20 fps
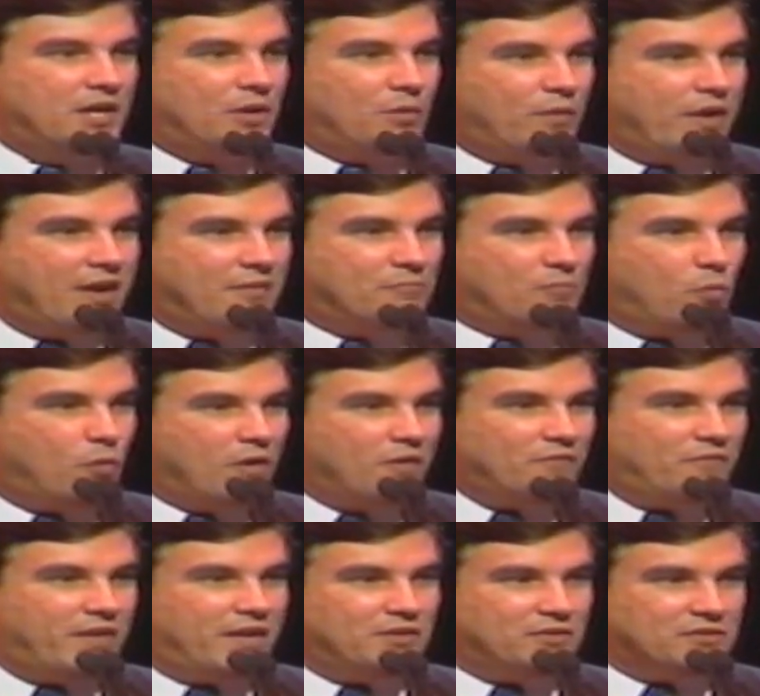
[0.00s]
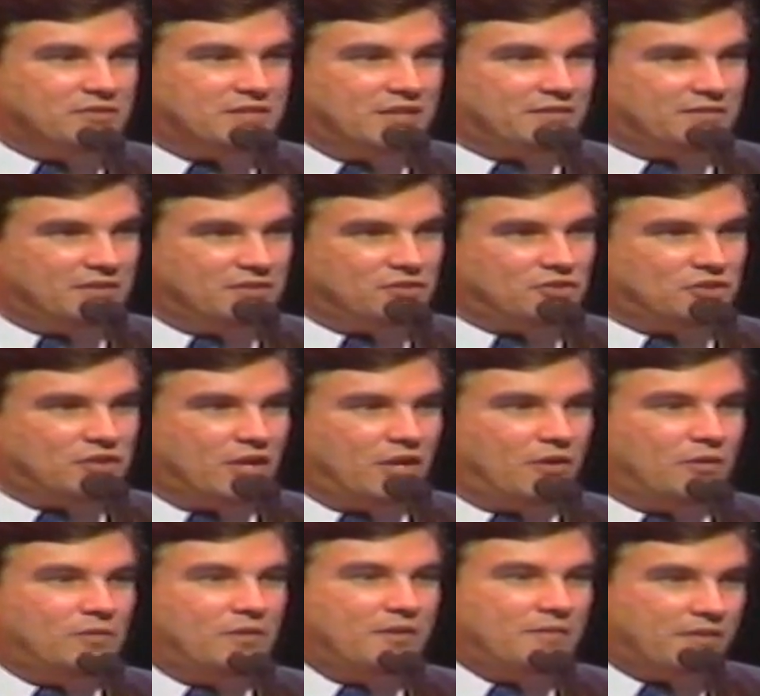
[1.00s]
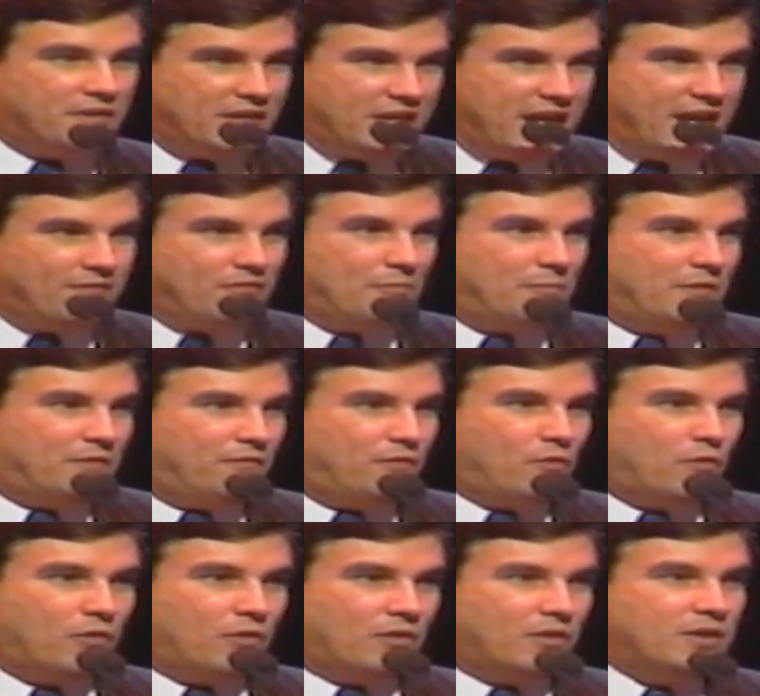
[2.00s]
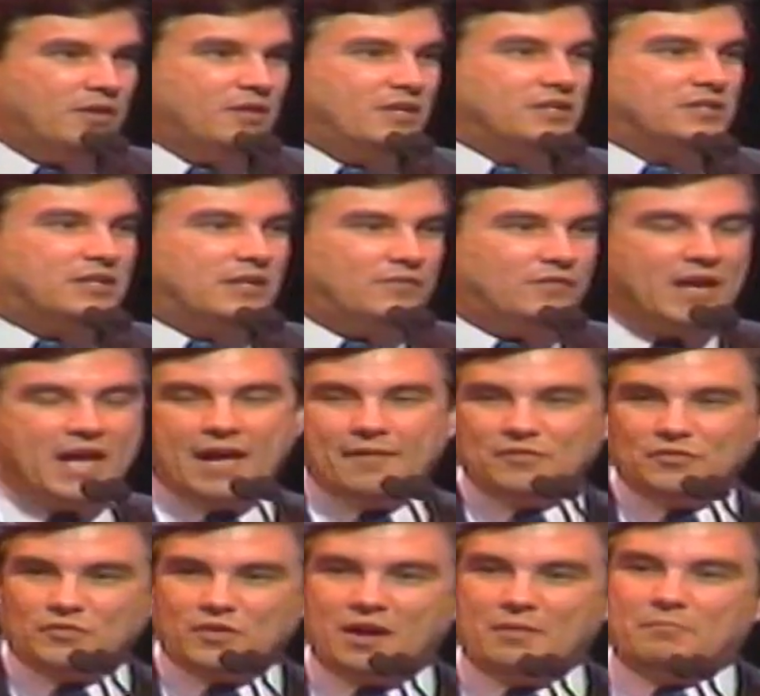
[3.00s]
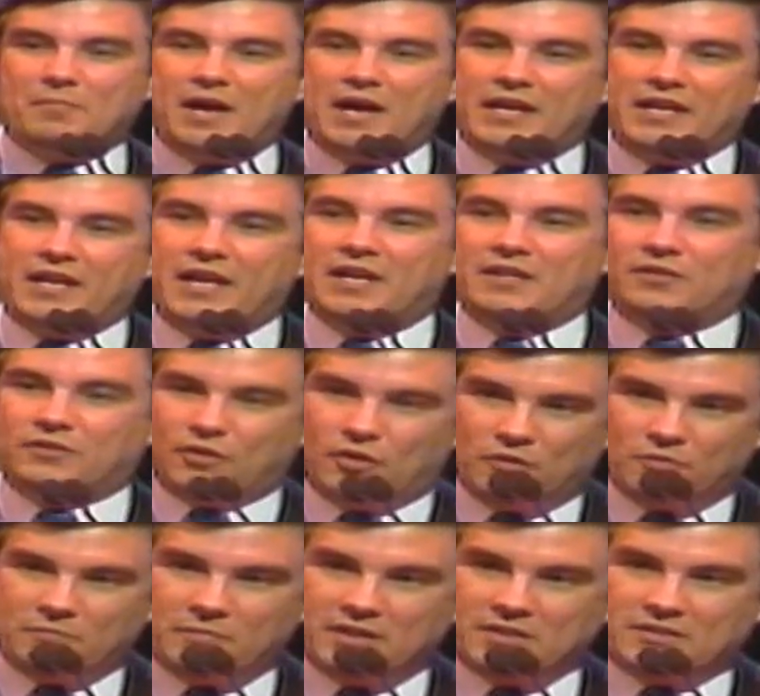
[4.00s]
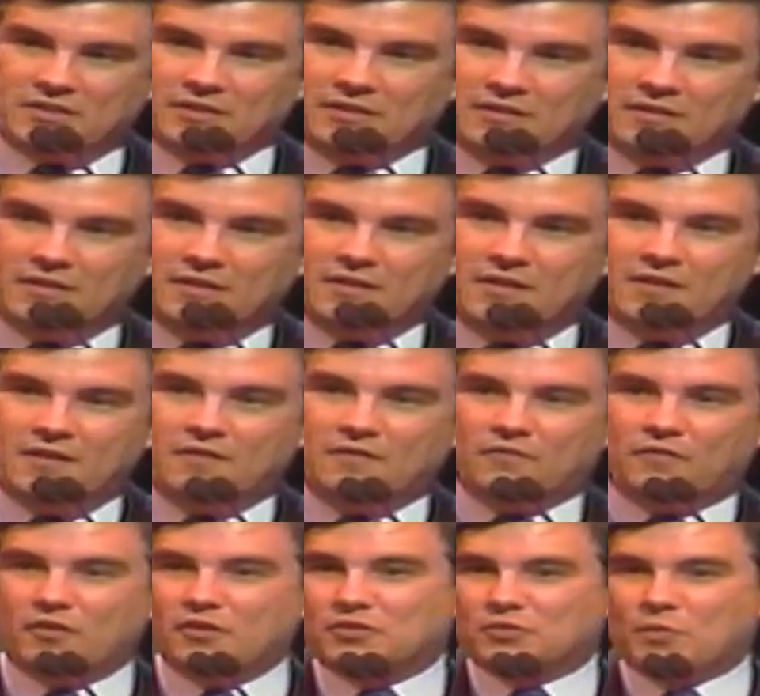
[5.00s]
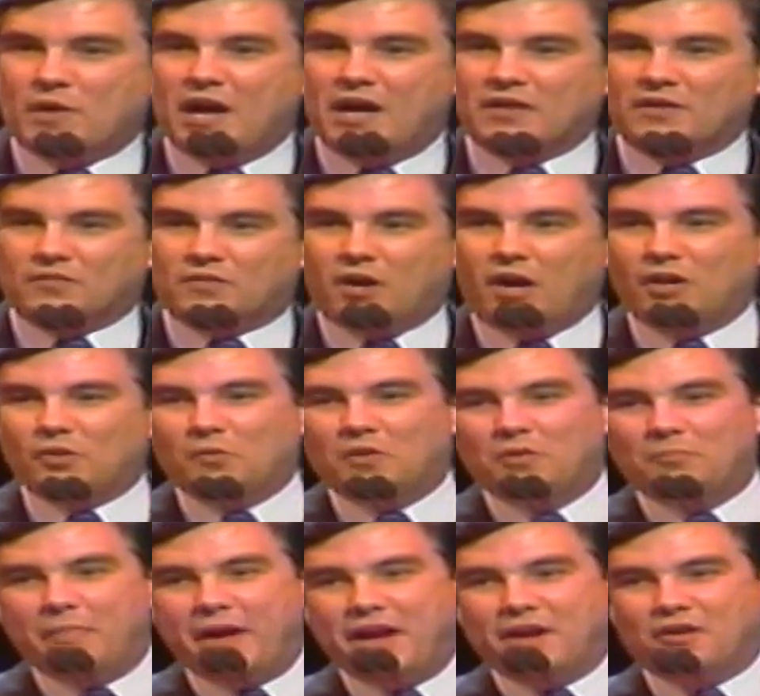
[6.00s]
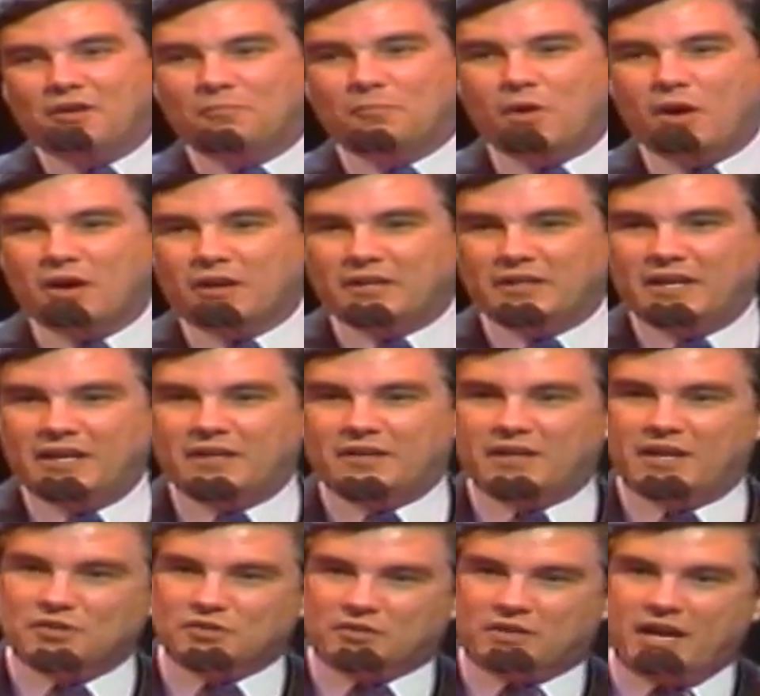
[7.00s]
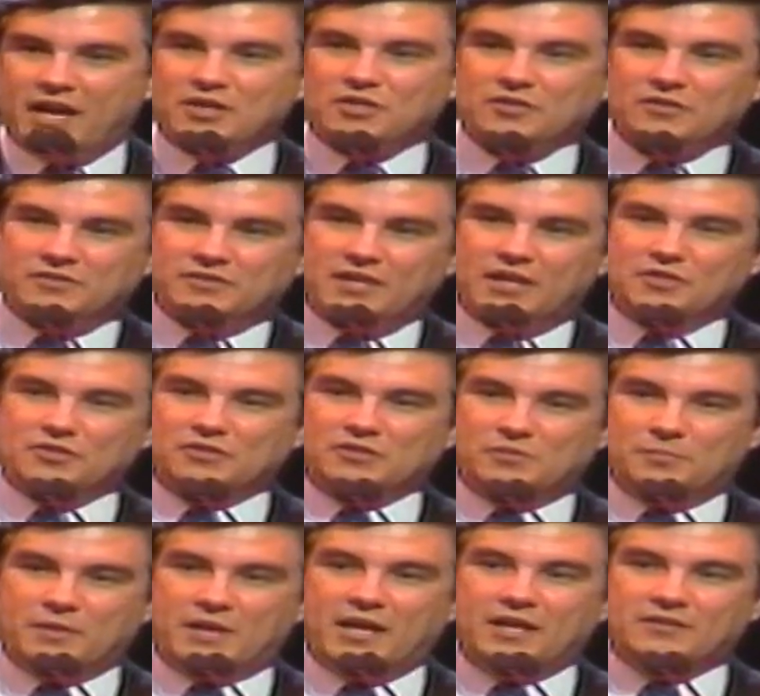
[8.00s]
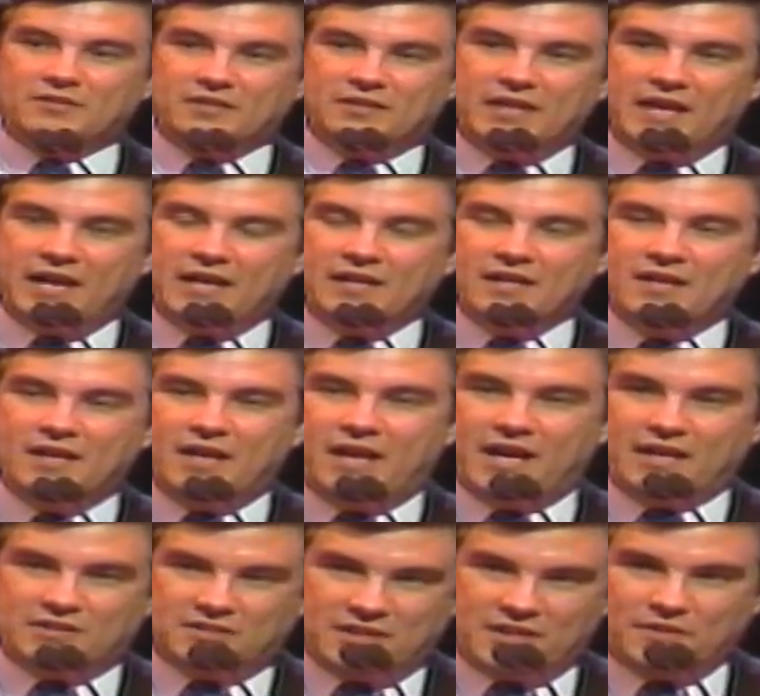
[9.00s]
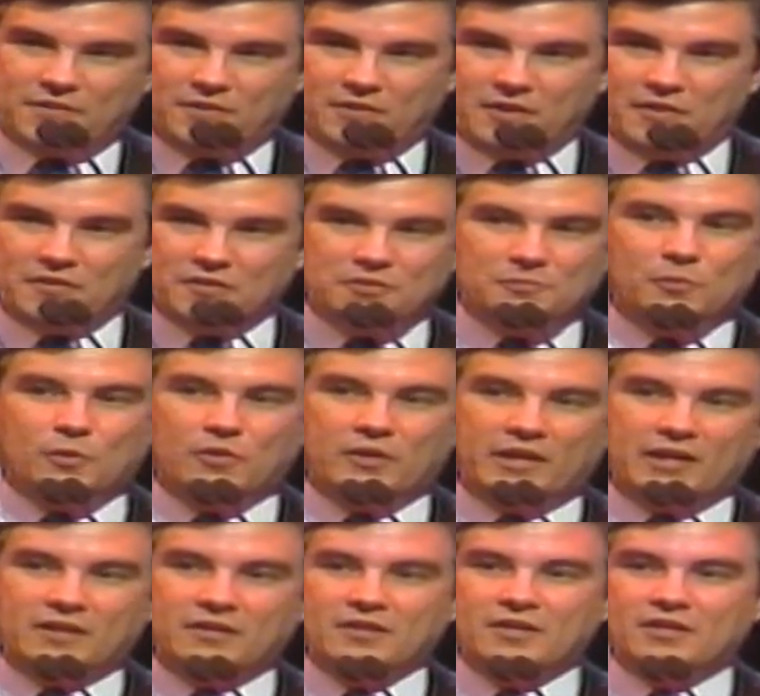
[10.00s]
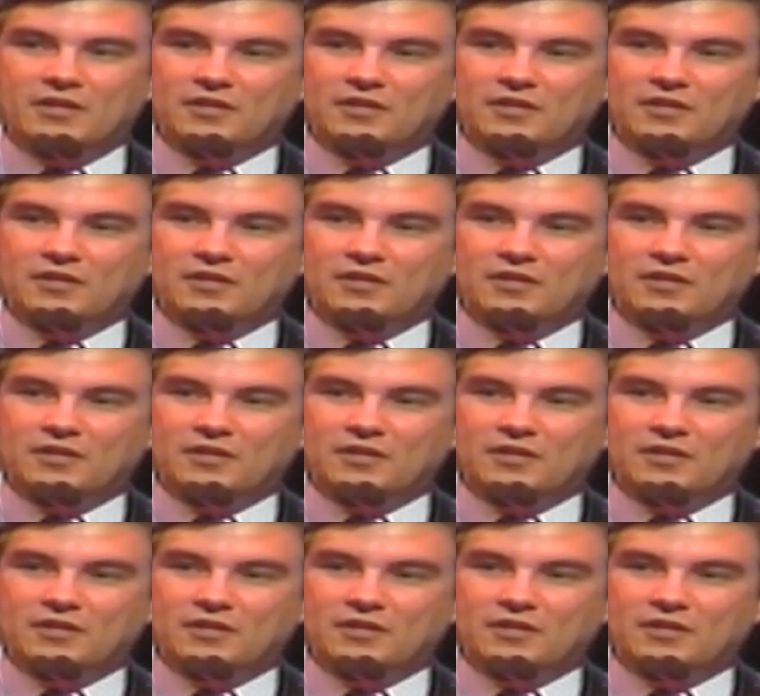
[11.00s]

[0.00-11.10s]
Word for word: We have more vendors at this show than ever before, so if you haven't dropped by yet, don't miss it. First round of Coldwell Banker Marketing and Educational Sessions begins today at 10.30 this morning.